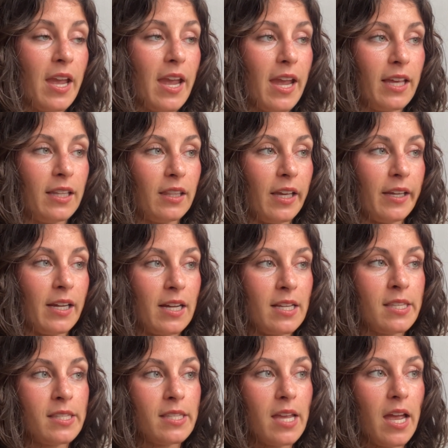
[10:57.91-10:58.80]
And like I
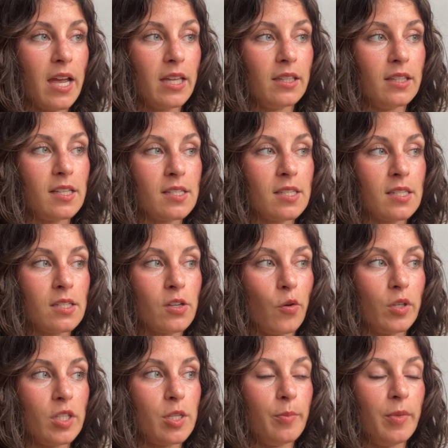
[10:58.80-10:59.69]
said, this is
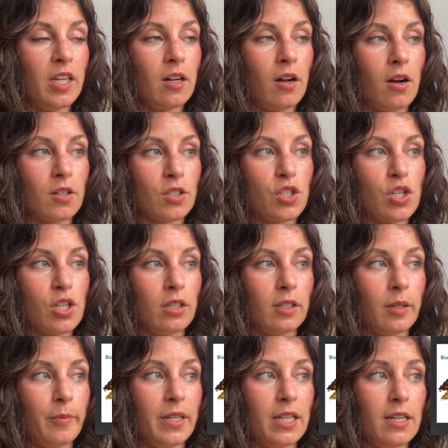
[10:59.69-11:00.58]
going to be an
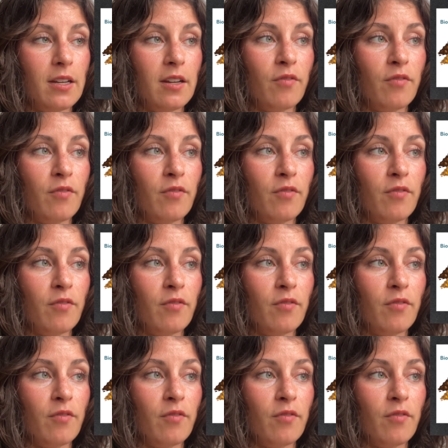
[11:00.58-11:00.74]
oxygen limited